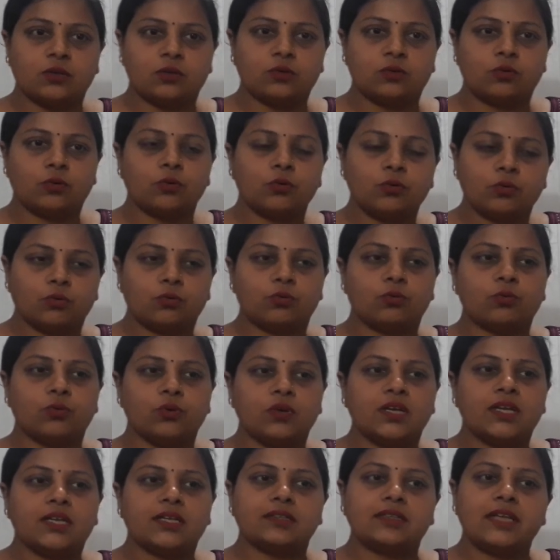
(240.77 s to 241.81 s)
to do,
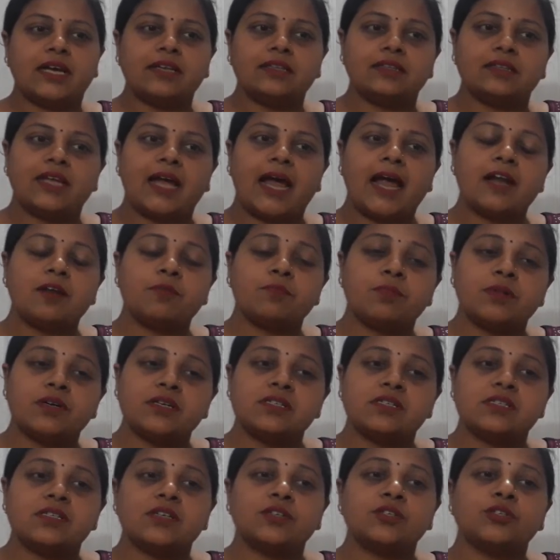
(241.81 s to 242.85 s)
then that
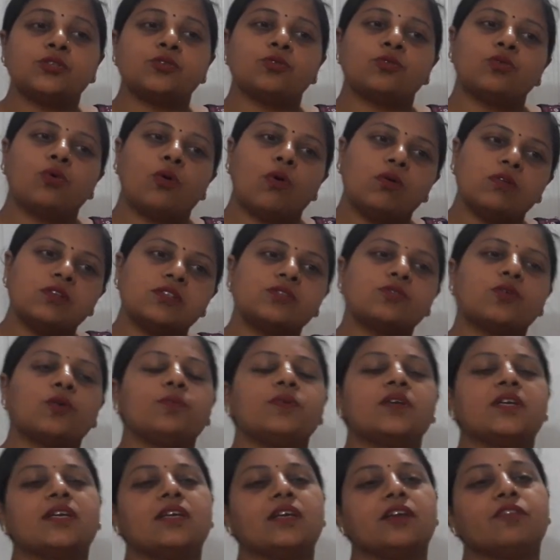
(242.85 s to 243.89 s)
person should also
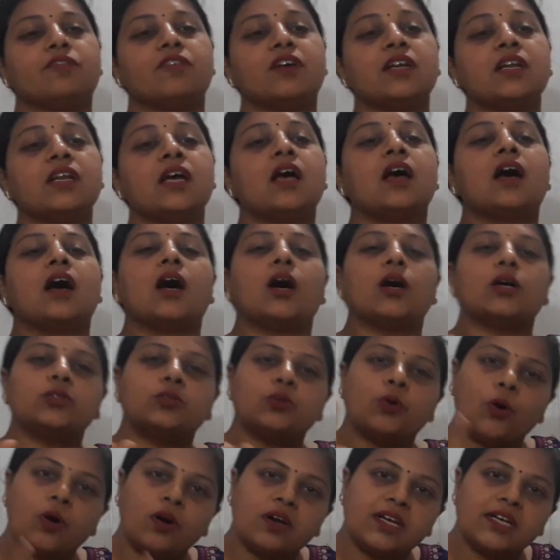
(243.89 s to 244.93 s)
be given
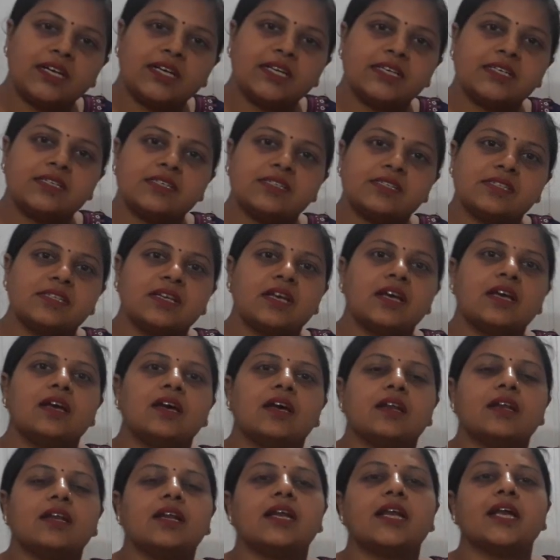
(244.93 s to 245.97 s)
authorities
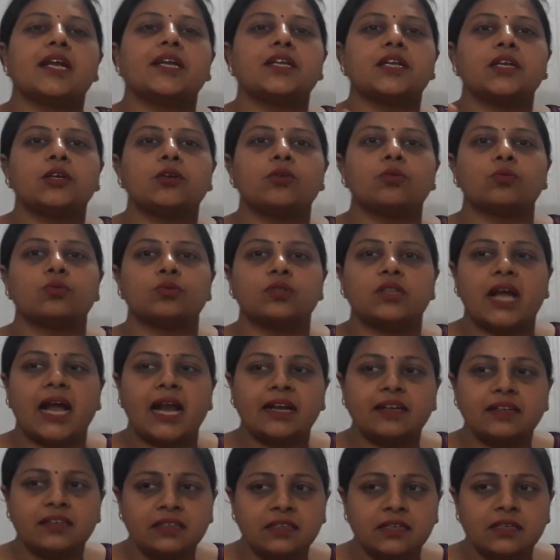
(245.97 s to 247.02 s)
related to
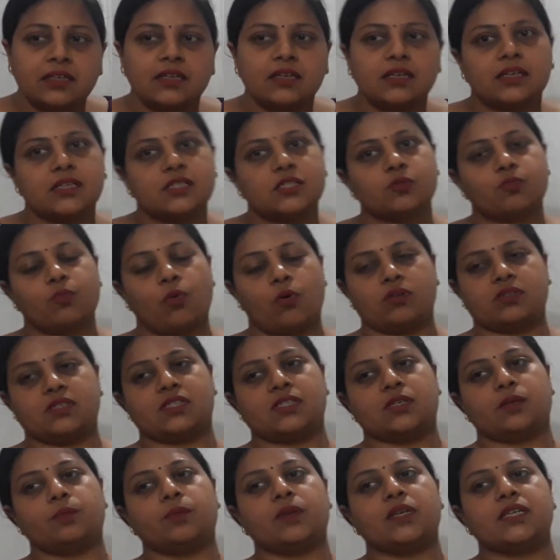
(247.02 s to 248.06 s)
that
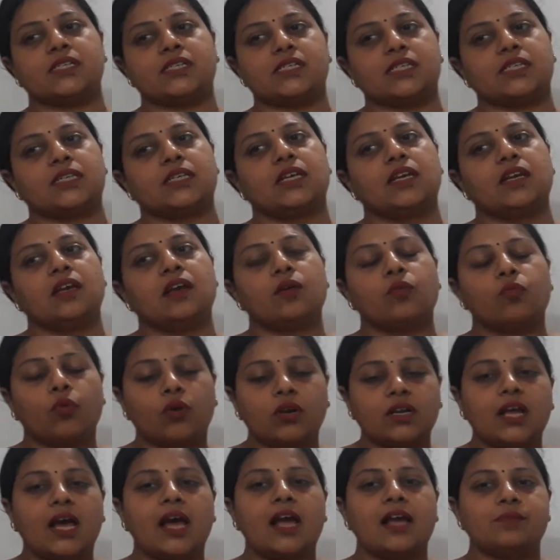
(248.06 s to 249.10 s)
responsibility.
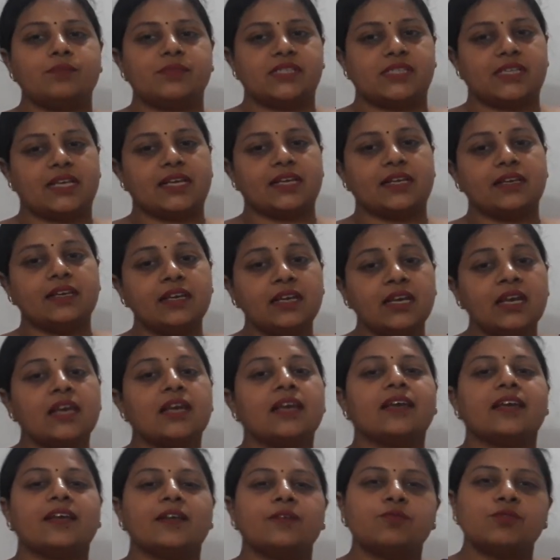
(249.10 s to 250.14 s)
What I am saying,
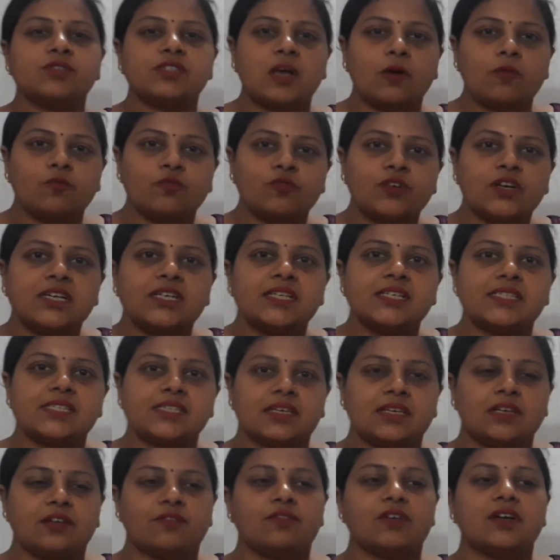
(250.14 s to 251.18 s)
if someone is
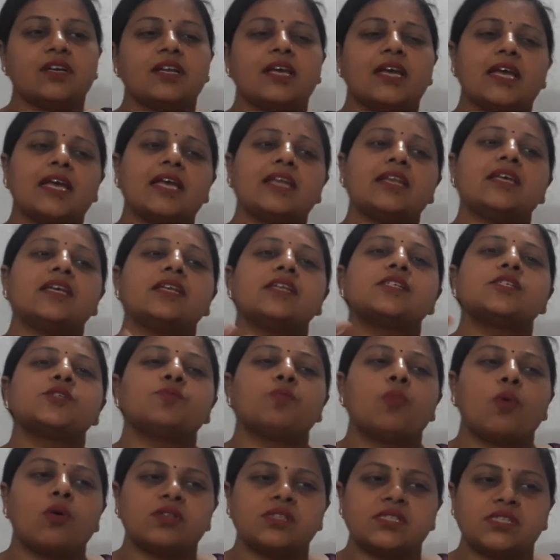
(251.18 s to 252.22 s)
given any
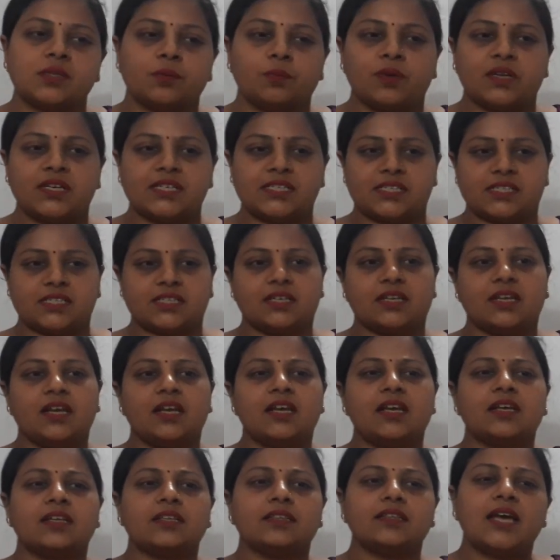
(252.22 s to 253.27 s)
responsibility,
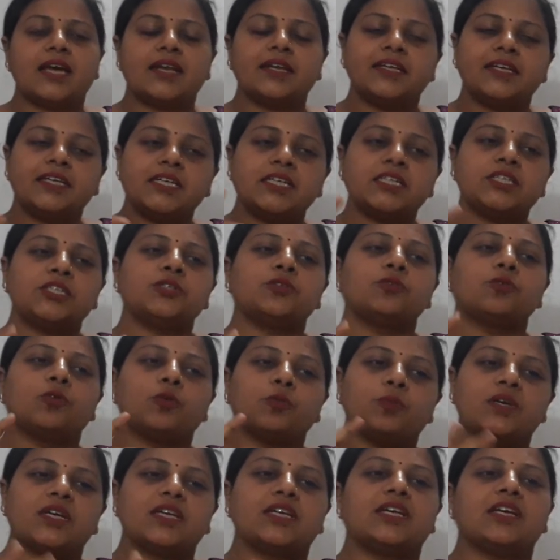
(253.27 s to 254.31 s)
then he
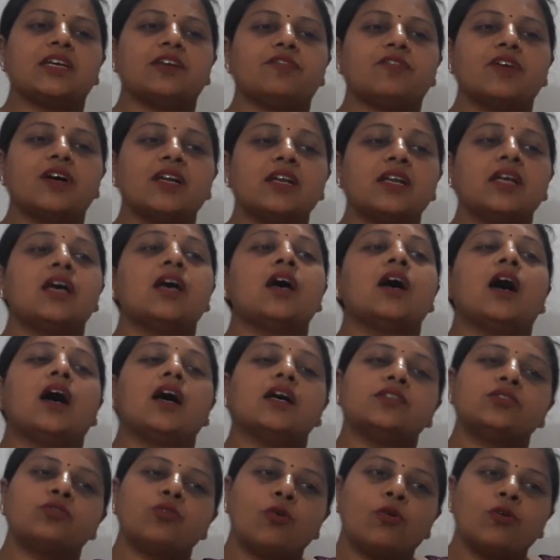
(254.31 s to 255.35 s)
should be given
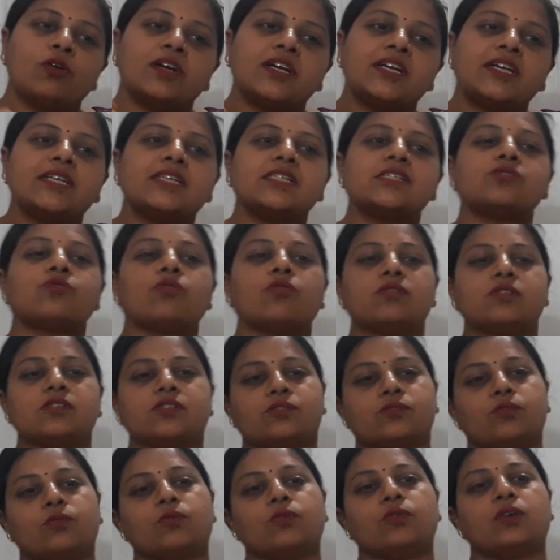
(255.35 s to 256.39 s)
authorities
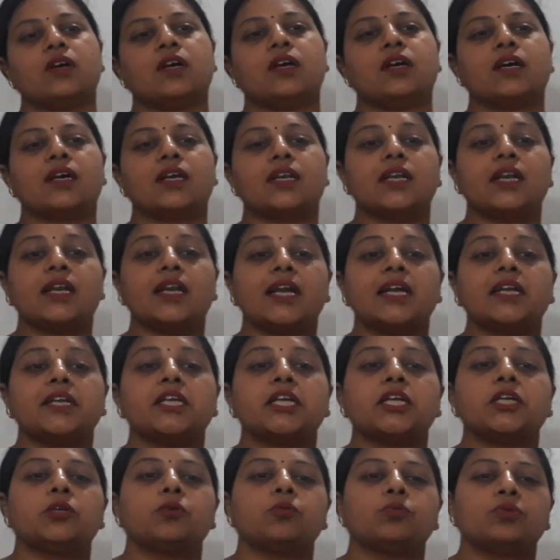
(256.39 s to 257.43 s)
also
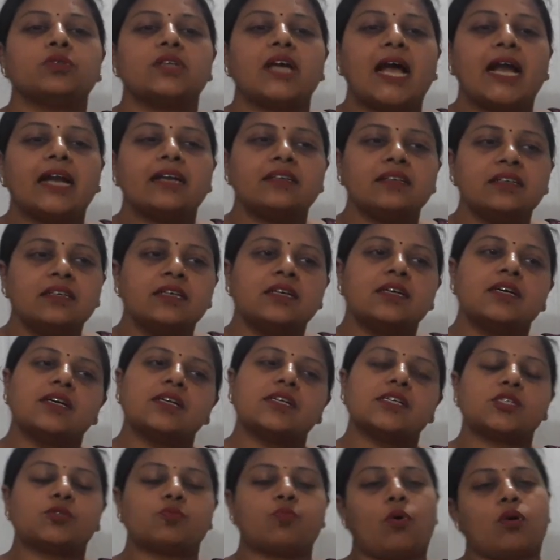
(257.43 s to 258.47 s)
related to that
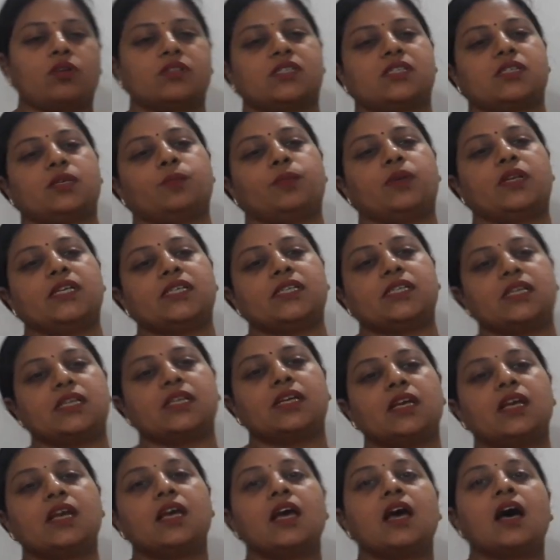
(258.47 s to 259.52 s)
responsibility.
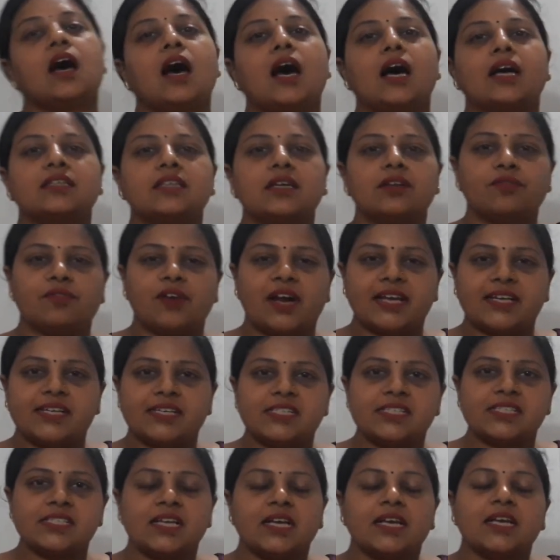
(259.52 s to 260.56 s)

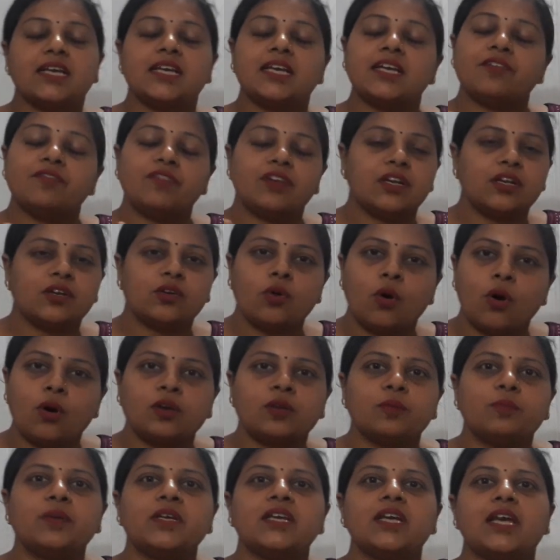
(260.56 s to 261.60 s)
Otherwise, he will
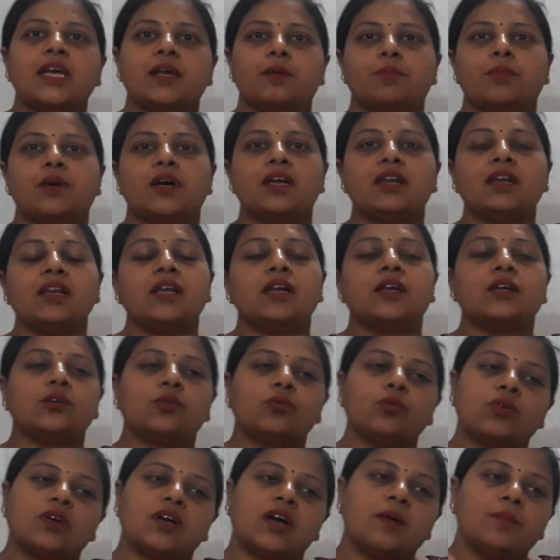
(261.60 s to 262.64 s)
not be able
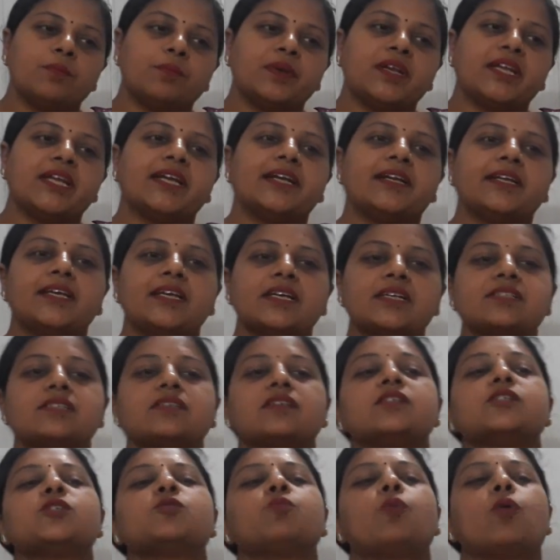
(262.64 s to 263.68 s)
to complete his
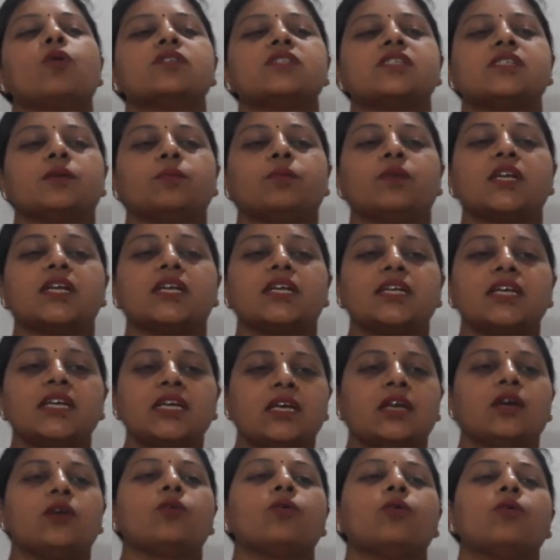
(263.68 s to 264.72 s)

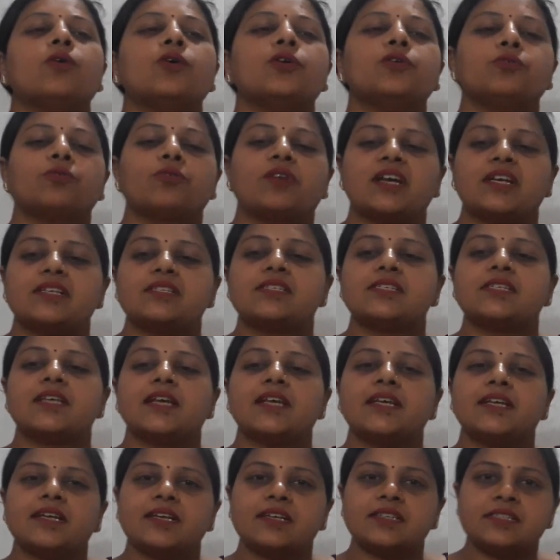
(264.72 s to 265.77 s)
responsibility, or you can say
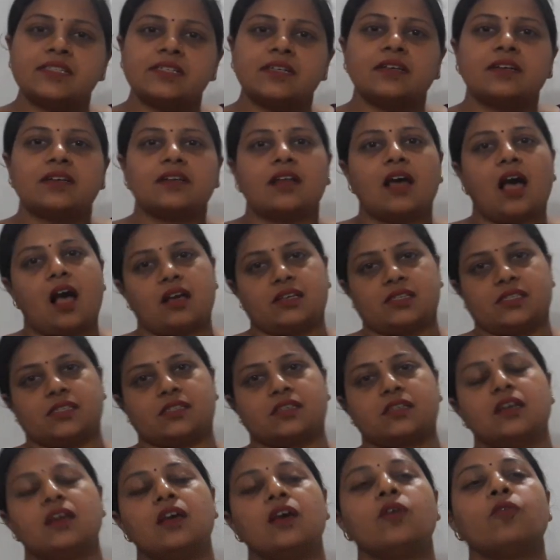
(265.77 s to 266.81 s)
his
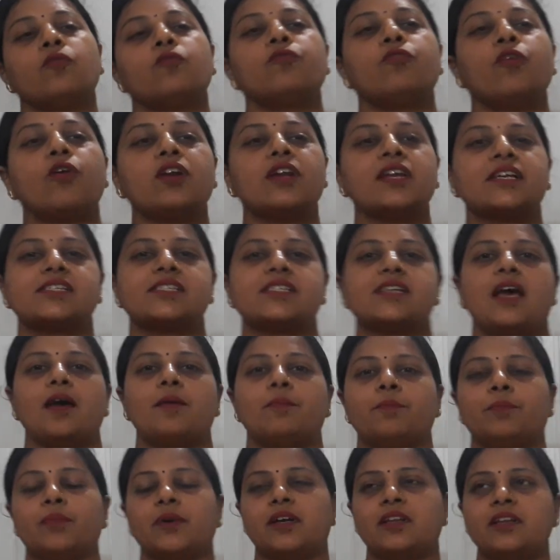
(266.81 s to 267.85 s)
task. For
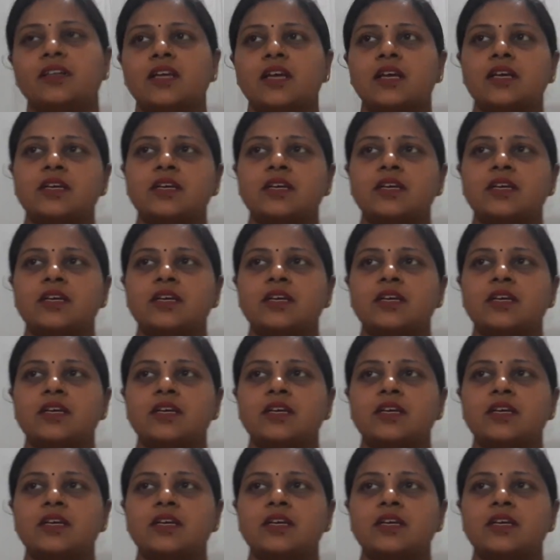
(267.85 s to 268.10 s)
example,